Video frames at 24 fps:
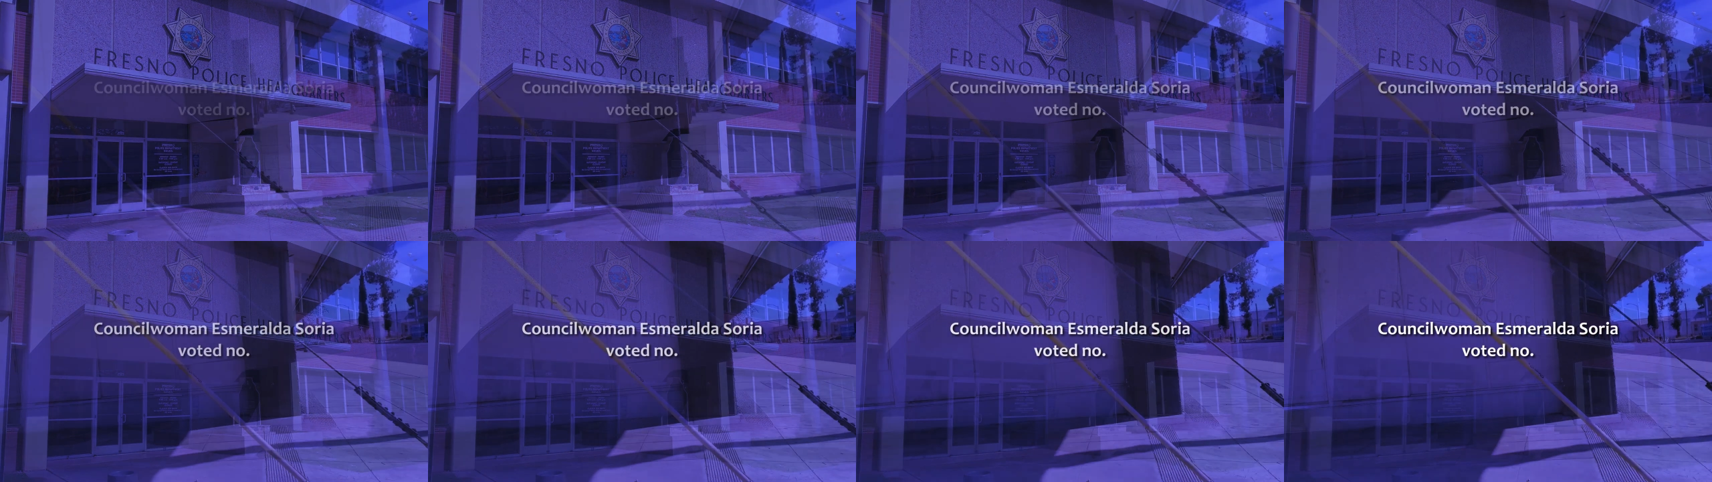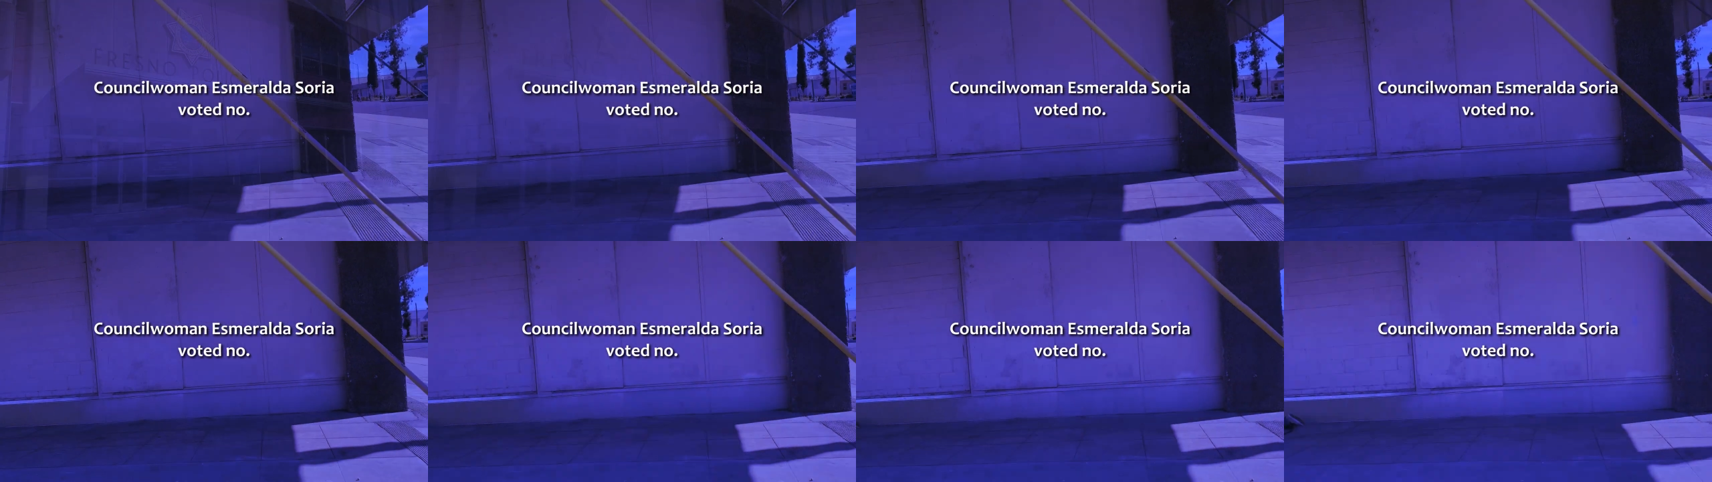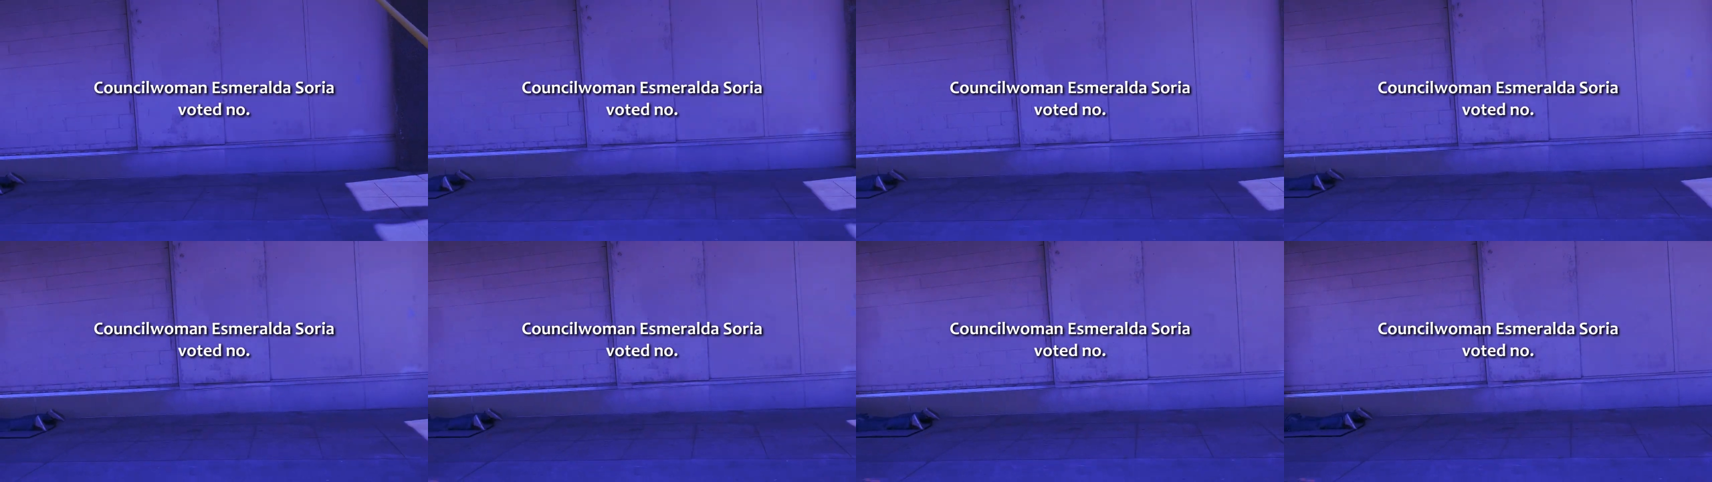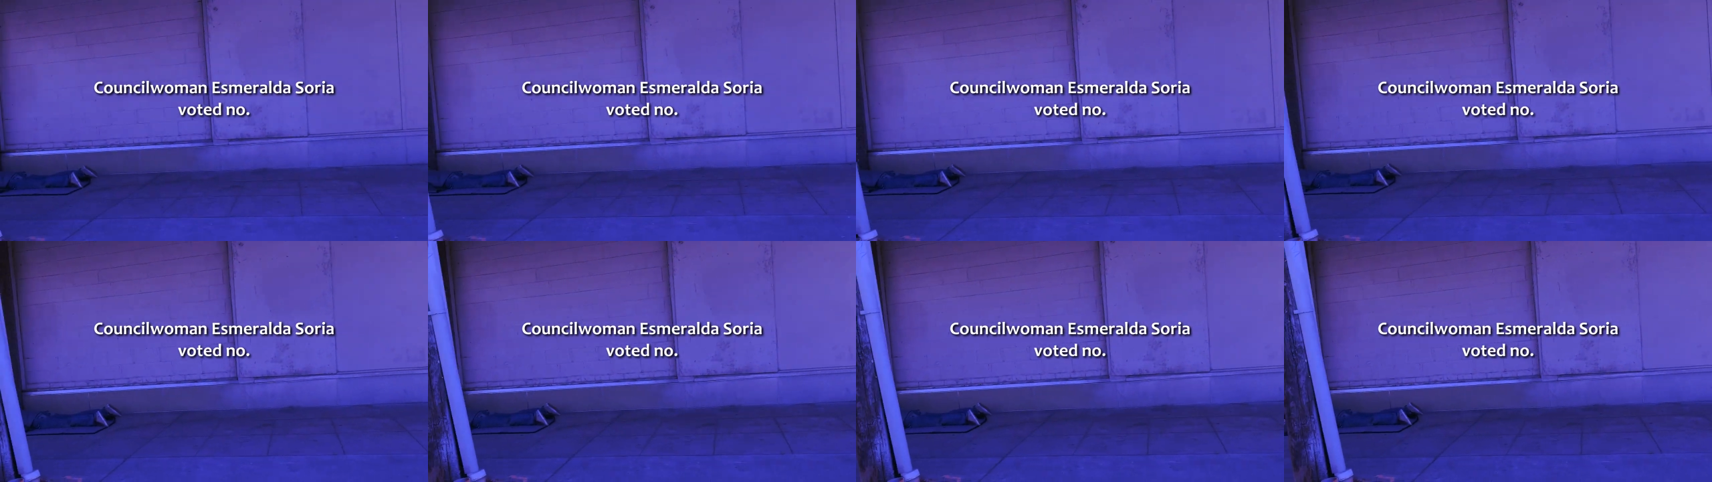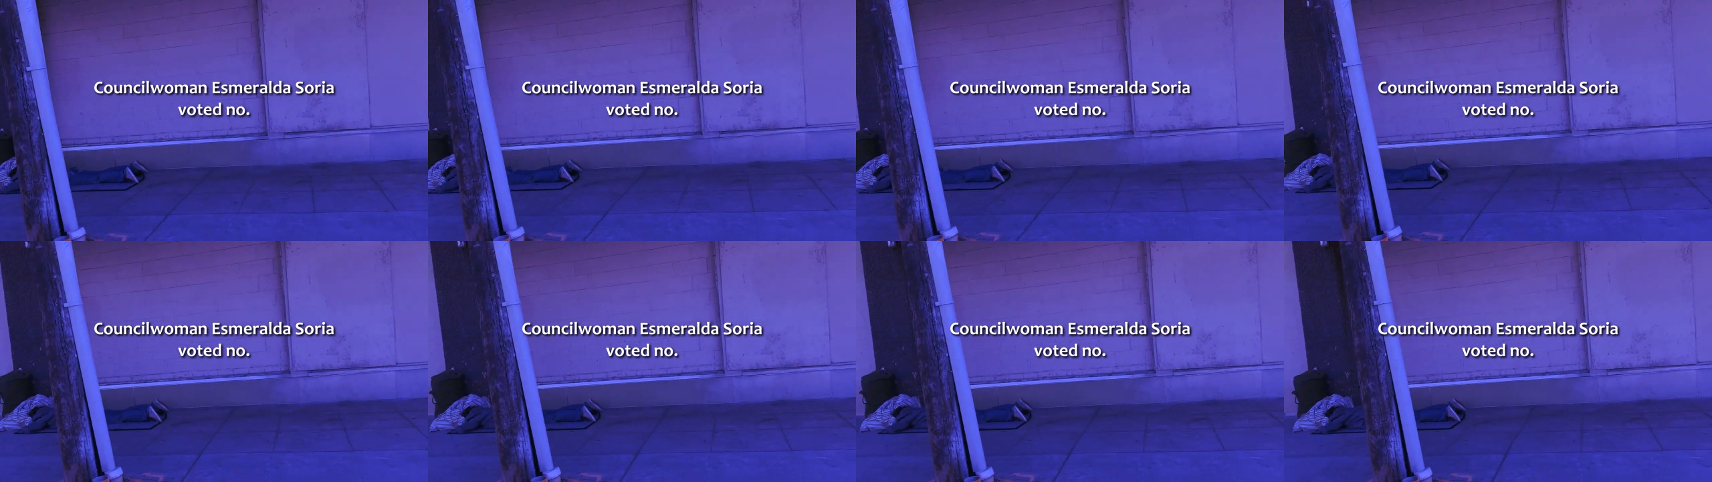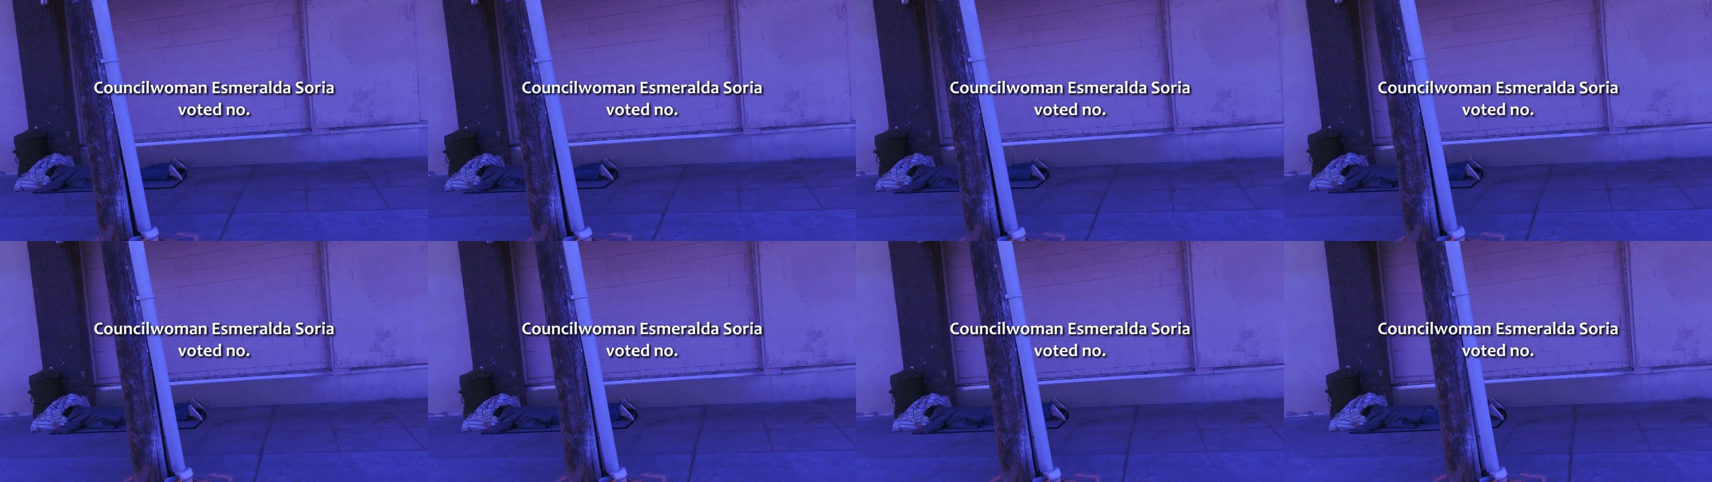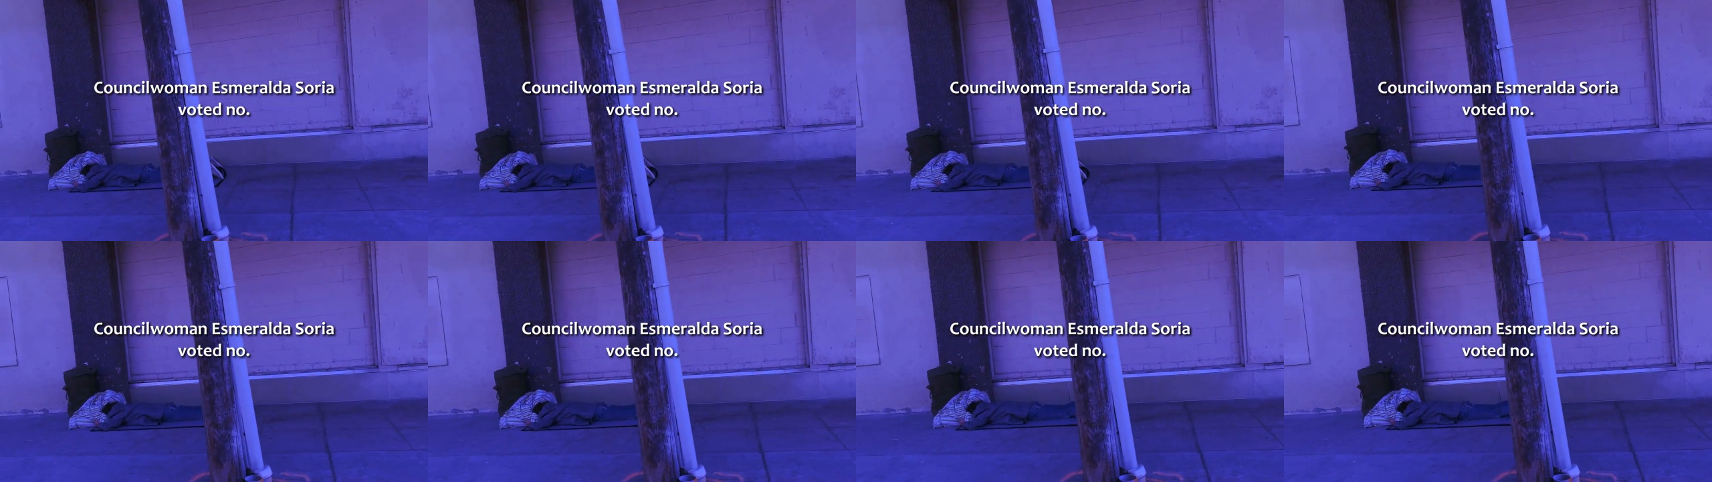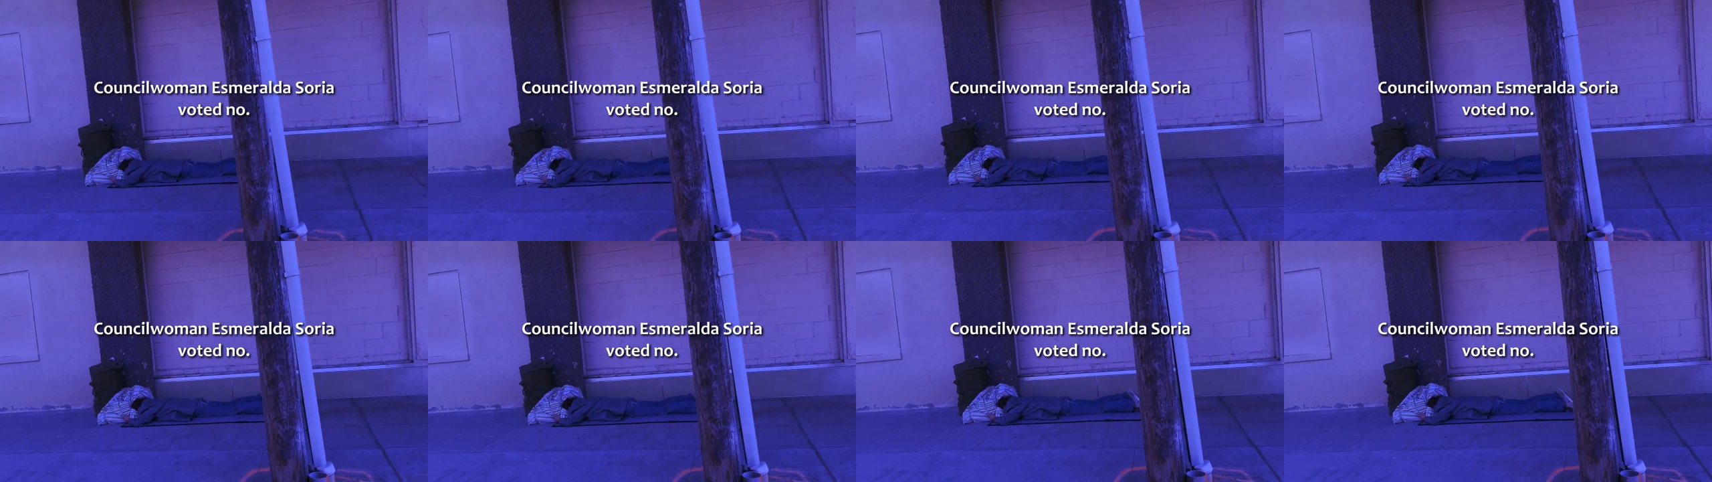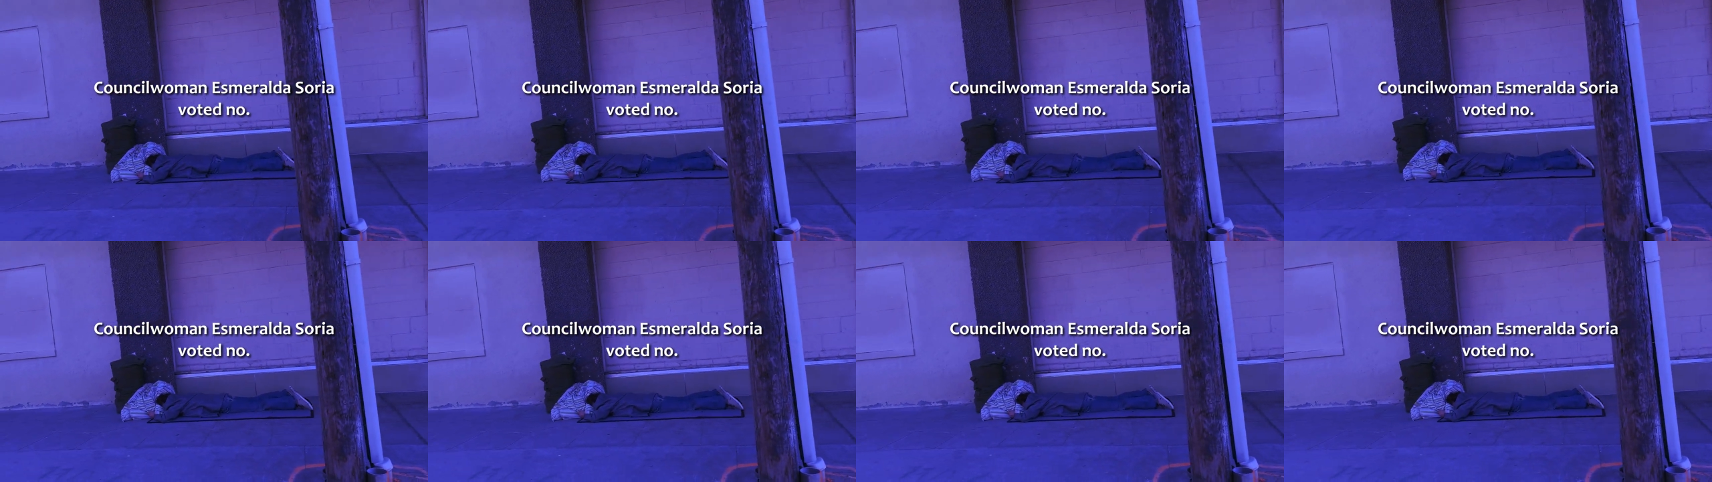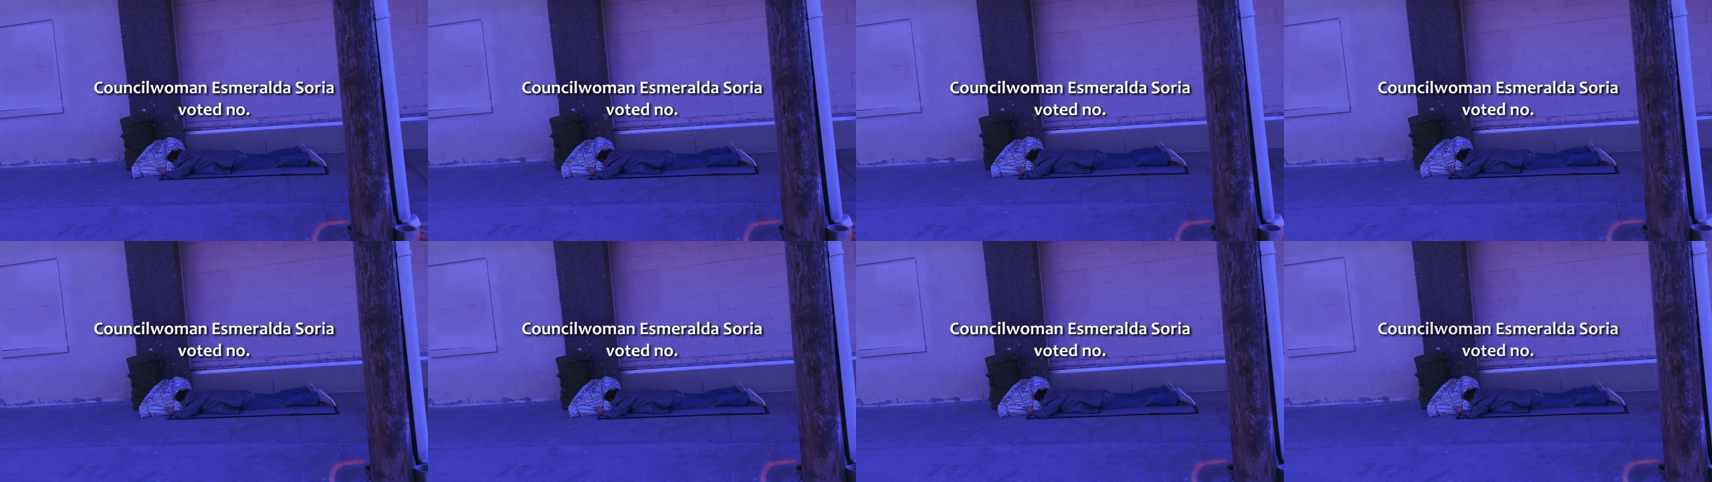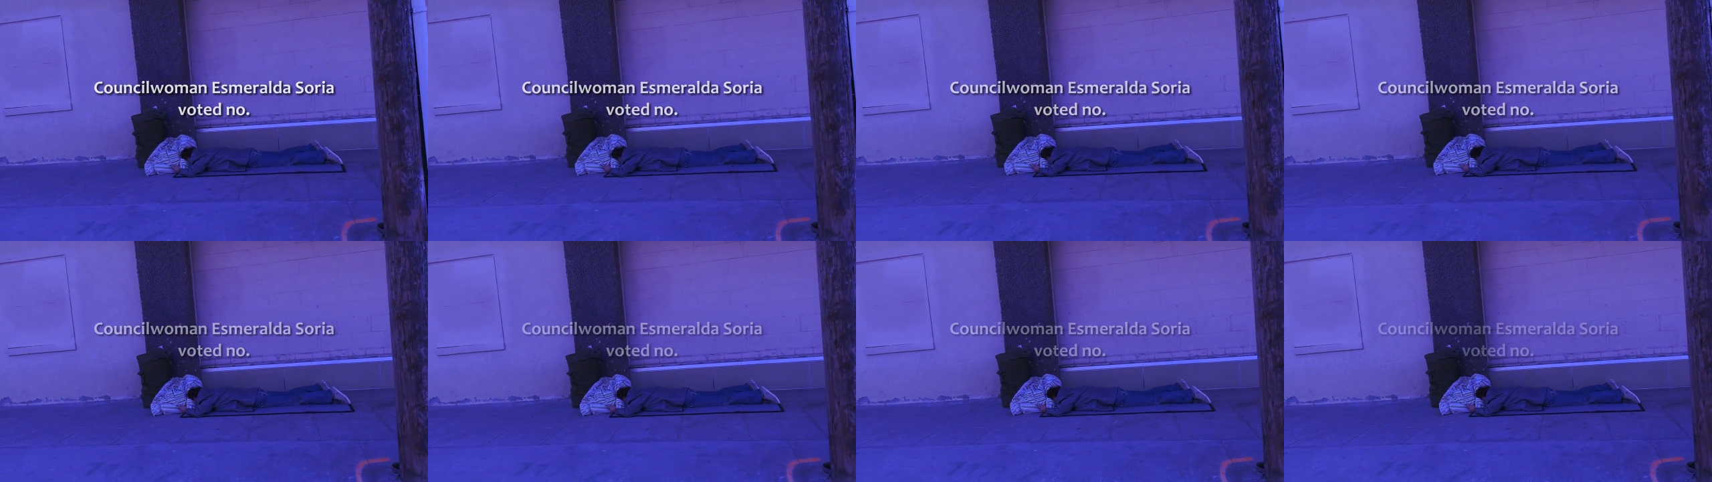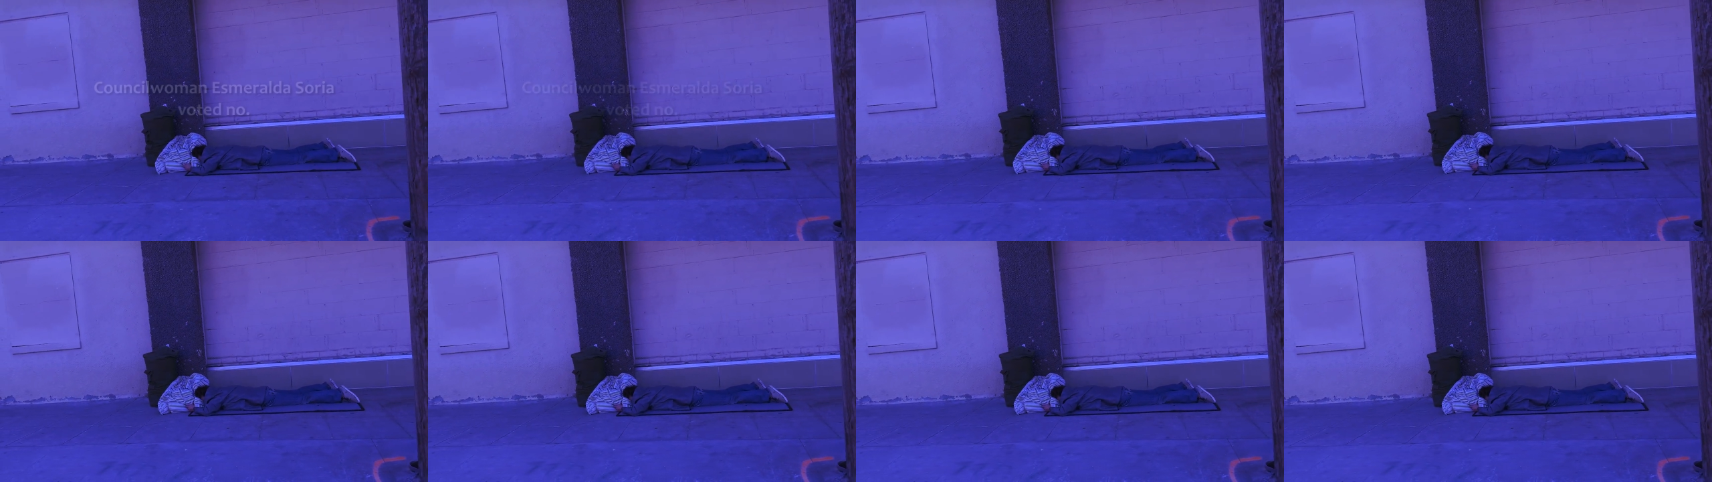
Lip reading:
(no speaker visible)